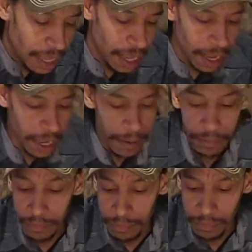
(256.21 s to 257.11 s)
Um,
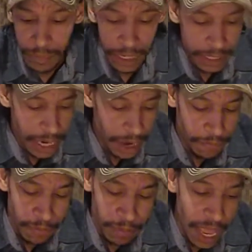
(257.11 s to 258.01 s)
aside
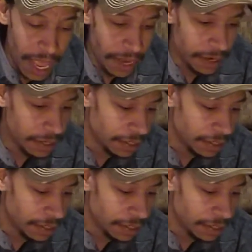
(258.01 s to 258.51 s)
from that,